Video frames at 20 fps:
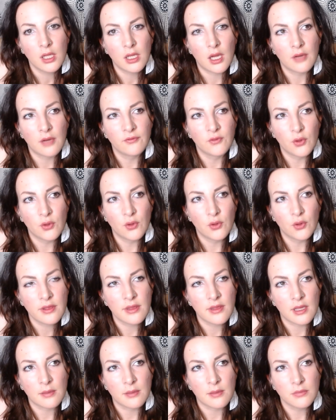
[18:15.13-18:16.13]
avoid
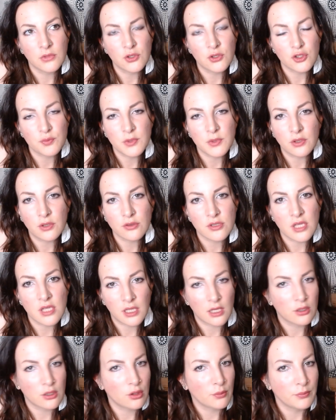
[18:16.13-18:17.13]
them just because they
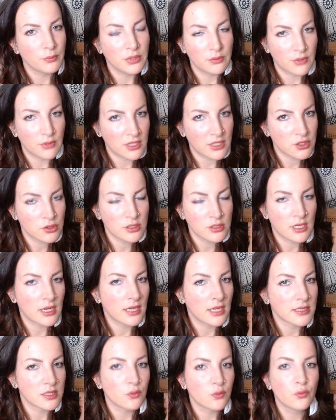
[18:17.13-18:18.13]
cannot be
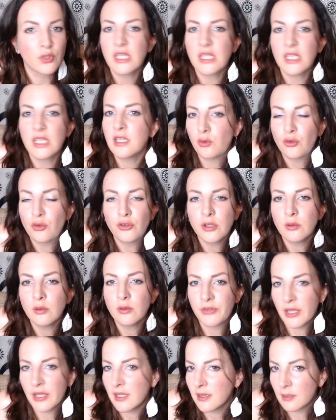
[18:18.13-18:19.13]
rationalized. We need to still
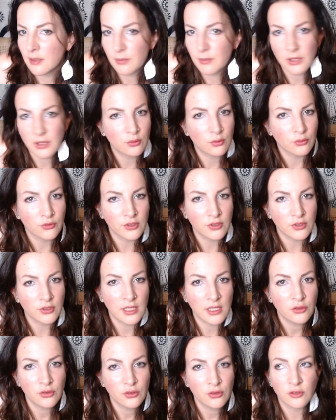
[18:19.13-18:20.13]
take them in
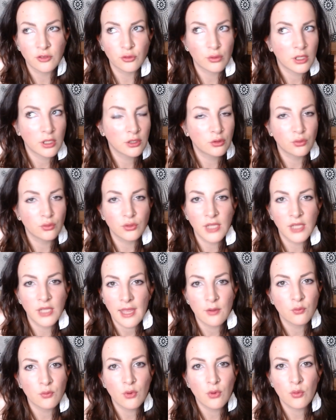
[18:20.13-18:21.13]
consideration and trying to
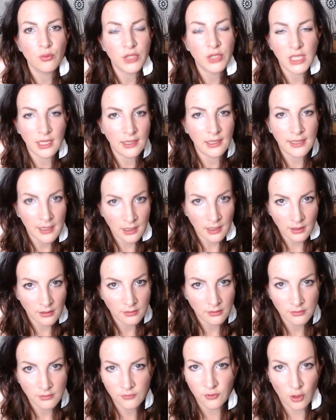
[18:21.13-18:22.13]
get what we can get
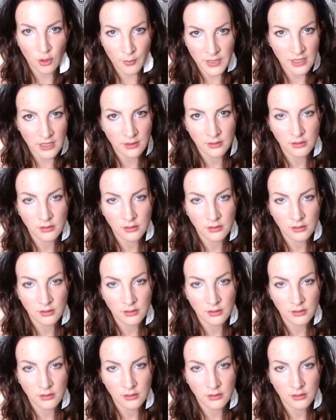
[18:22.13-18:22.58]
from it.